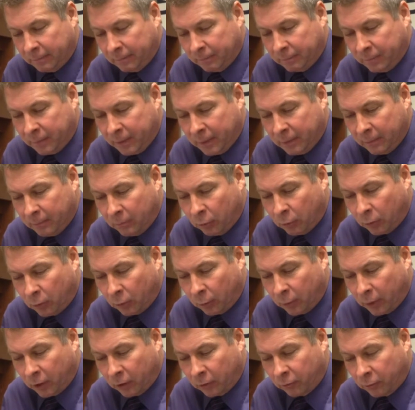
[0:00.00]
be more
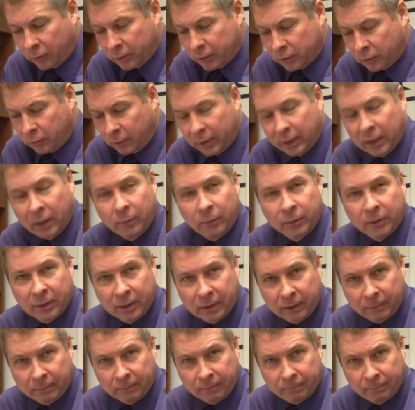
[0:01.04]
aware of what's going on with
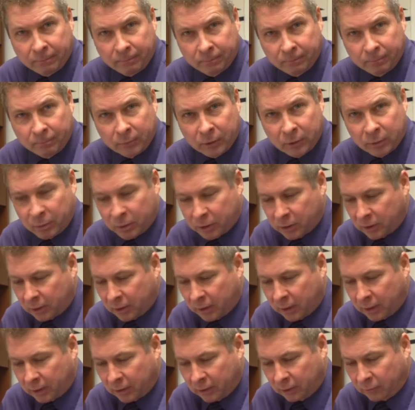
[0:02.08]
them, especially
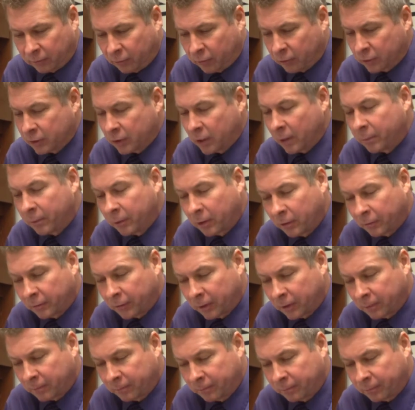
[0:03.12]
like in the first couple of
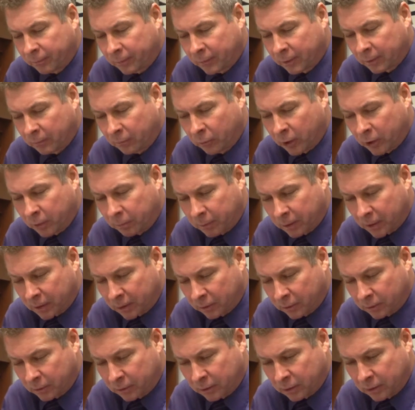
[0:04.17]
them, the breath
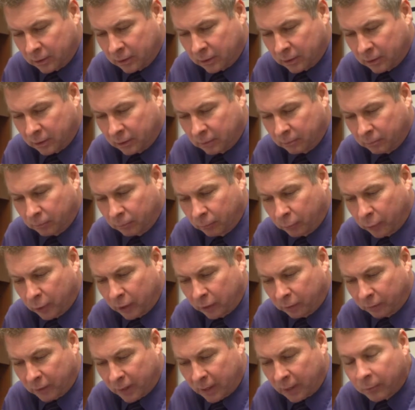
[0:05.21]
panels and the
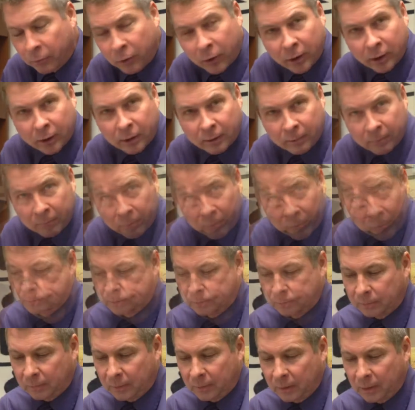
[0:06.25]
breath fabric.
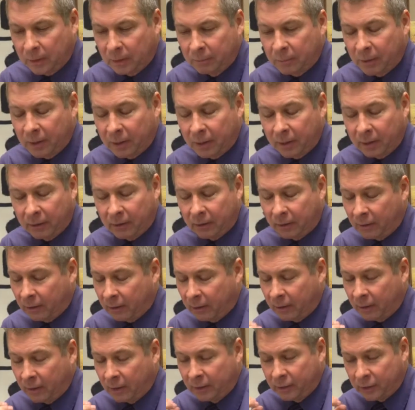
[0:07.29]
In my
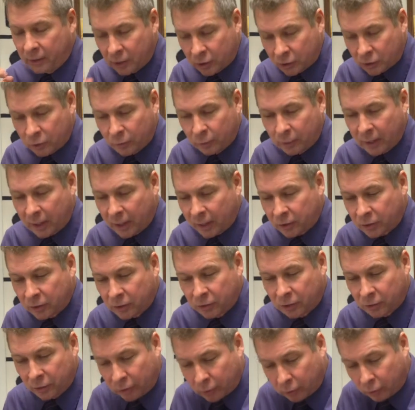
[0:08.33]
initial reaction
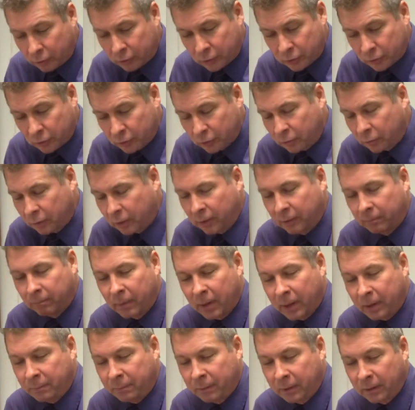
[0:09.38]
to those two, it
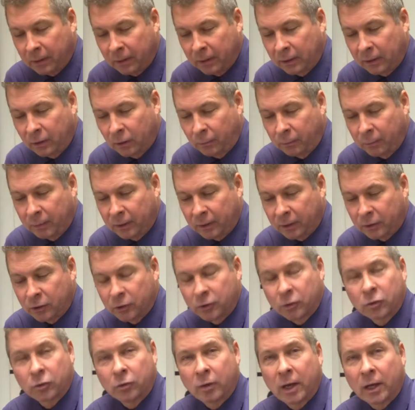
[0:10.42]
might be a little bit
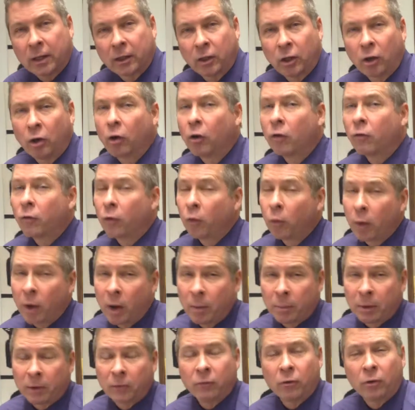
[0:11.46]
distracting or
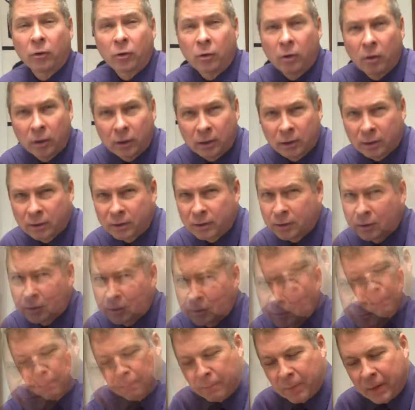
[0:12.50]
overwhelming for an audience.
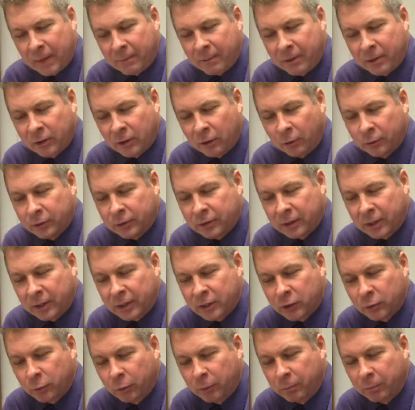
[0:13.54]
That maybe those
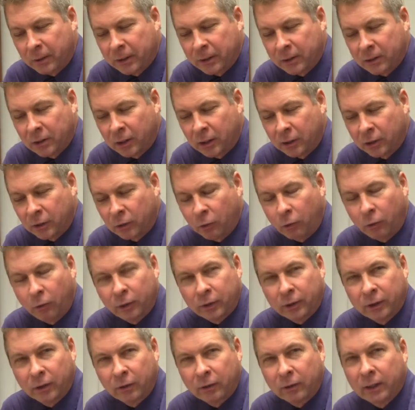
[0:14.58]
things would be done
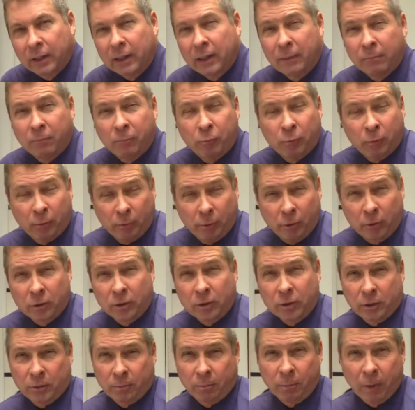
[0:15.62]
ordinarily in a
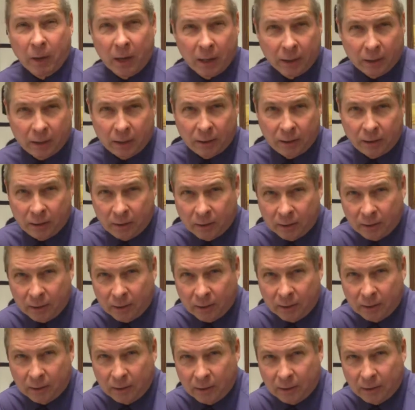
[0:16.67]
person's body,
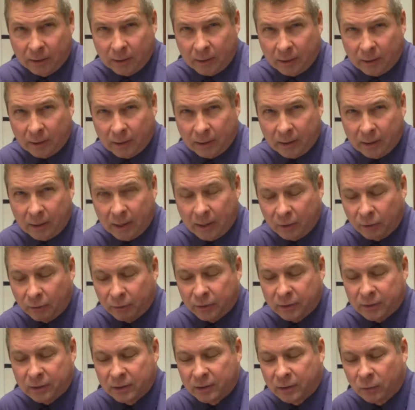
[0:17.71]
and I know
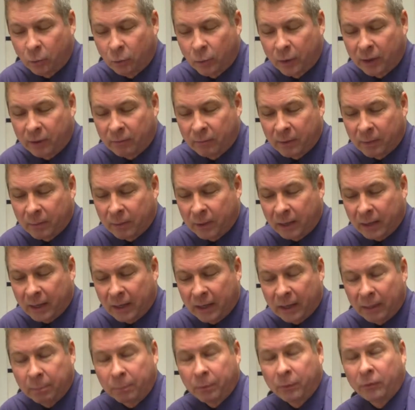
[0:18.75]
this is a way of maybe
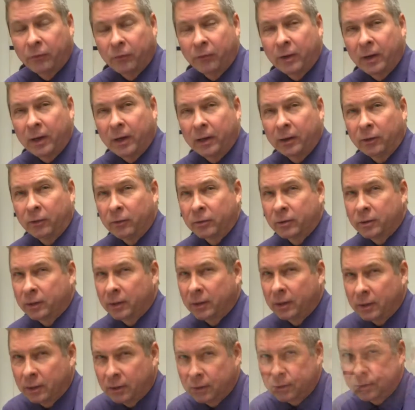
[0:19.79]
amplifying those
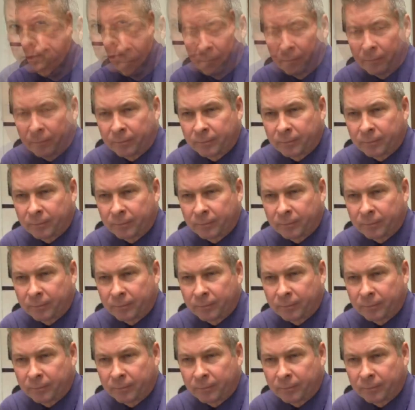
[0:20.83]
things.